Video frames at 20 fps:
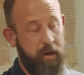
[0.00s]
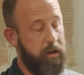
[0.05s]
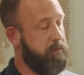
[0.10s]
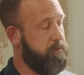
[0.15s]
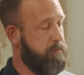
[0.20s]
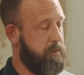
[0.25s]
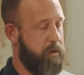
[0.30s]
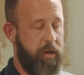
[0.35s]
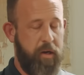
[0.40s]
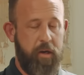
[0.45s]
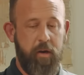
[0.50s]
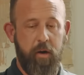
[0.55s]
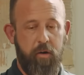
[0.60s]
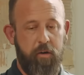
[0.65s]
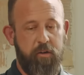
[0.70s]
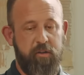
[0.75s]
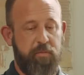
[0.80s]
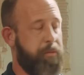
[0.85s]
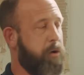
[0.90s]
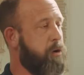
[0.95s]

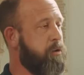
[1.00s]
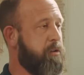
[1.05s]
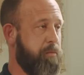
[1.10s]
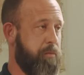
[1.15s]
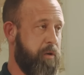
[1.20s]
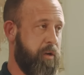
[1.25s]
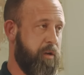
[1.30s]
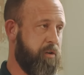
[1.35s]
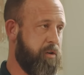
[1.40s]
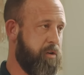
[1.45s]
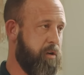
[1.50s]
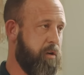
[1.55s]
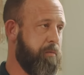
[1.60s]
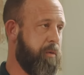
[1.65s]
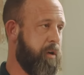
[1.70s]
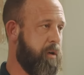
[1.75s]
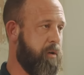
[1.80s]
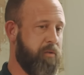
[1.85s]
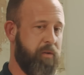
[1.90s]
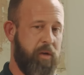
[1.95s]
it spoke to me, it shook
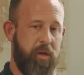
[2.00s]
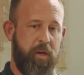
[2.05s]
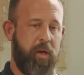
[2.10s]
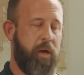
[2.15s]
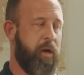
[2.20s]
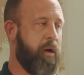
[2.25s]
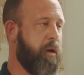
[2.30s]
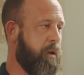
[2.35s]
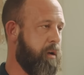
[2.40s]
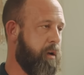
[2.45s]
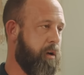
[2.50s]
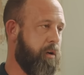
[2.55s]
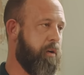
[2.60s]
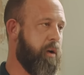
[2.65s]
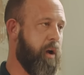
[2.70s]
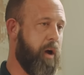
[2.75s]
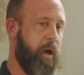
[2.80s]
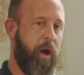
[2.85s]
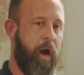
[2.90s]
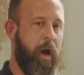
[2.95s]
me. I was like, yeah,
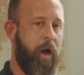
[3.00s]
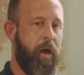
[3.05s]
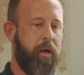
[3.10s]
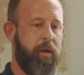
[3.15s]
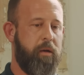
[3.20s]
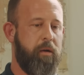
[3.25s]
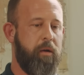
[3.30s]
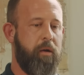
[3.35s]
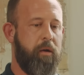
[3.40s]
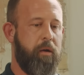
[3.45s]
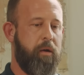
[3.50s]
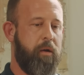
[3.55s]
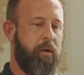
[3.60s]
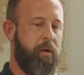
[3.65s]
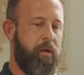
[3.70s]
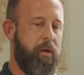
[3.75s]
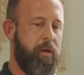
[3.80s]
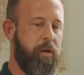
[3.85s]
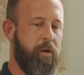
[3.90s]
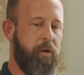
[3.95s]
and I
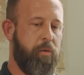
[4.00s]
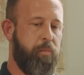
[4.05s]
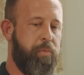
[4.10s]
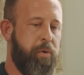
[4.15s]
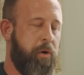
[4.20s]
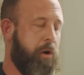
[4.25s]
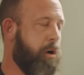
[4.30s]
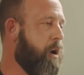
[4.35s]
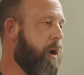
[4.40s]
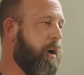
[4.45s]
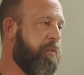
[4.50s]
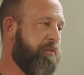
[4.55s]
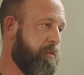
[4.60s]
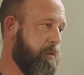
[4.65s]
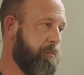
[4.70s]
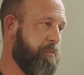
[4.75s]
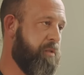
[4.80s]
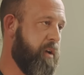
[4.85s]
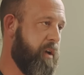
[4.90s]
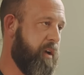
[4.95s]
put off
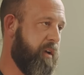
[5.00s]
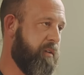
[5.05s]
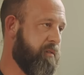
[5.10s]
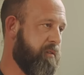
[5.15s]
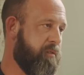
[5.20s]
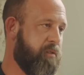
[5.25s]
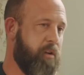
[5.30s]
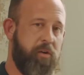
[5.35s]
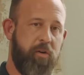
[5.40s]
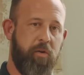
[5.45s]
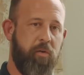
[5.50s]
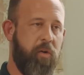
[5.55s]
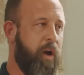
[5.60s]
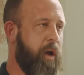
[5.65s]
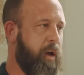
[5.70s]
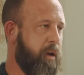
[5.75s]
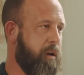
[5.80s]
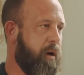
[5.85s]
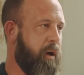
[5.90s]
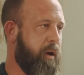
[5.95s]
some things and said, you're
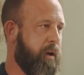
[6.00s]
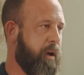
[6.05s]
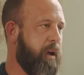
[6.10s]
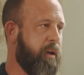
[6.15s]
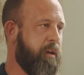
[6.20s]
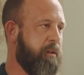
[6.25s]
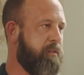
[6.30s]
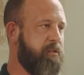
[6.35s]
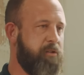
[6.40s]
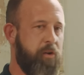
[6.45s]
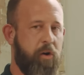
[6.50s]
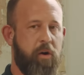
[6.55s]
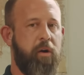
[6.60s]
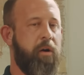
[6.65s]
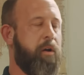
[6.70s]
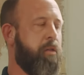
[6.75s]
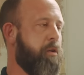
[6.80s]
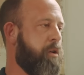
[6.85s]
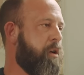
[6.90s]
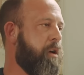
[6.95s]
right. I can start
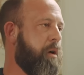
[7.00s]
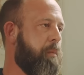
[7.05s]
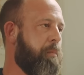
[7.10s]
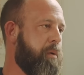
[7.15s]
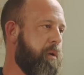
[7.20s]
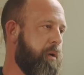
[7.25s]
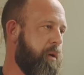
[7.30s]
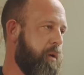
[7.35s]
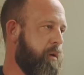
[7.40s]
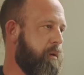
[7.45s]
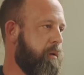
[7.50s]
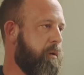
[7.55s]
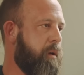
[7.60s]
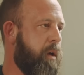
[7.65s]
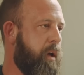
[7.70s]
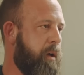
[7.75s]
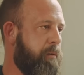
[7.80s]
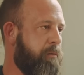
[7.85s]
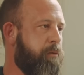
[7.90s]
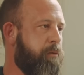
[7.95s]
another company at